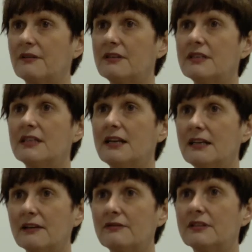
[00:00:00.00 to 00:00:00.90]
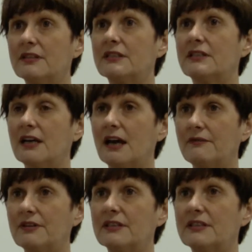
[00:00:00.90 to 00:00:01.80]
There isn't any evidence
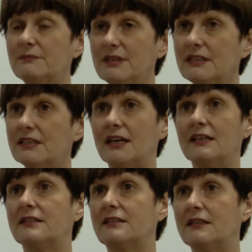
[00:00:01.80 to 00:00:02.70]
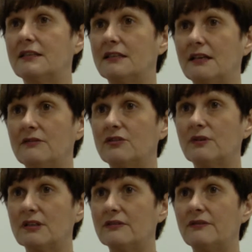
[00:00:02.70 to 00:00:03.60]
that having a smear test under the
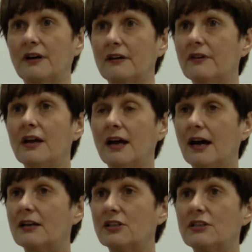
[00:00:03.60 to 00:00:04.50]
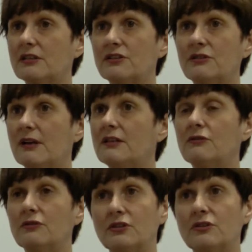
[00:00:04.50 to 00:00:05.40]
age of 25 actually does you
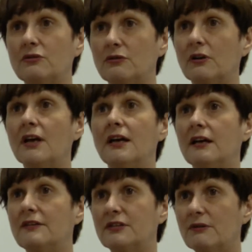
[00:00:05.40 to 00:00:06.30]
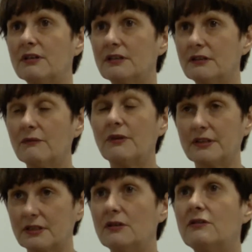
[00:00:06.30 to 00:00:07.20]
any good at all. And there's quite a
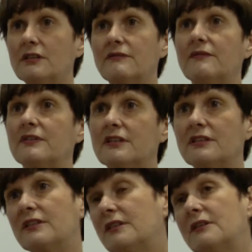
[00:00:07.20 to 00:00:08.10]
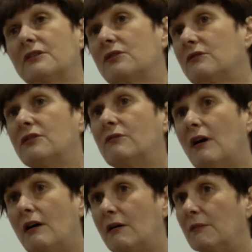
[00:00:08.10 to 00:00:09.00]
lot, well, there's a lot of evidence that it can do
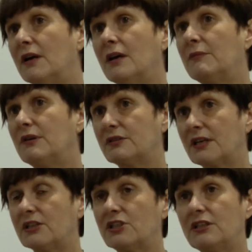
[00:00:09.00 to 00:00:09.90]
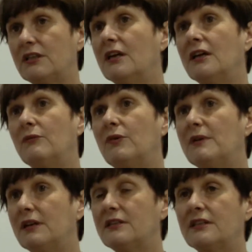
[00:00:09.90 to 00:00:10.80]
you harm because actually
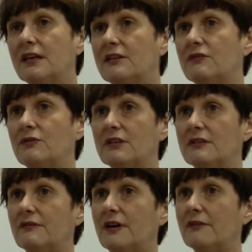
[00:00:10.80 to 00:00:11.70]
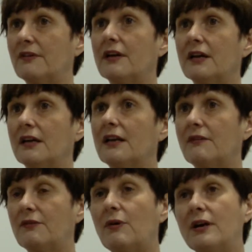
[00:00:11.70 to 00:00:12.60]
women under the age of 25
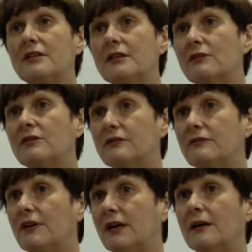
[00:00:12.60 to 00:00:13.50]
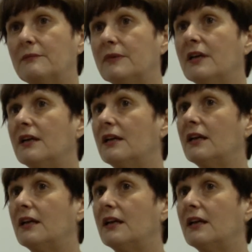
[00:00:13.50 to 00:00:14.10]
can have quite a lot of um,